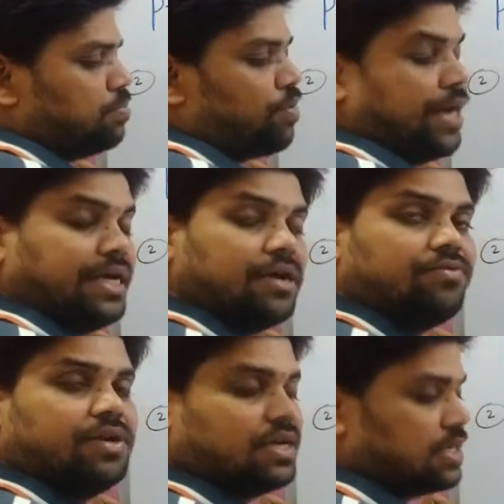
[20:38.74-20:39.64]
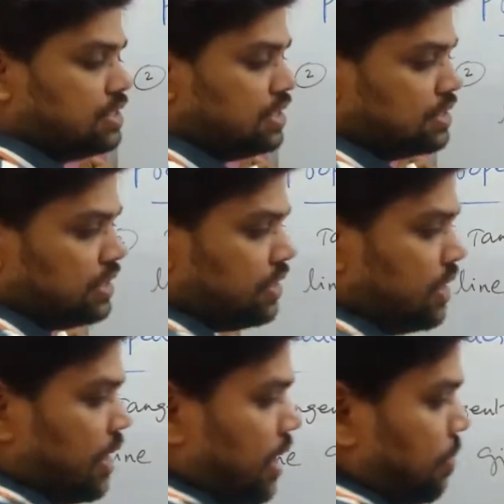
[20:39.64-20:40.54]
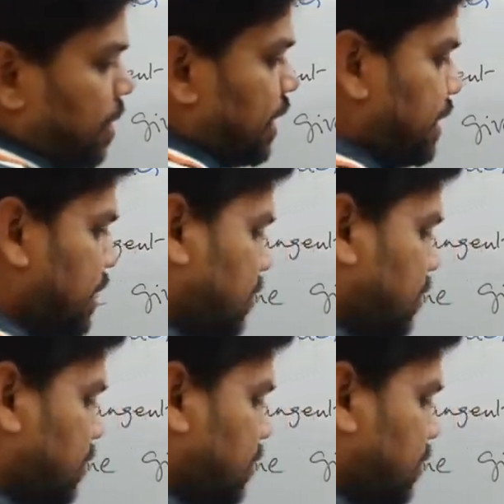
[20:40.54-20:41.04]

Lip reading: point of intersection, magnetic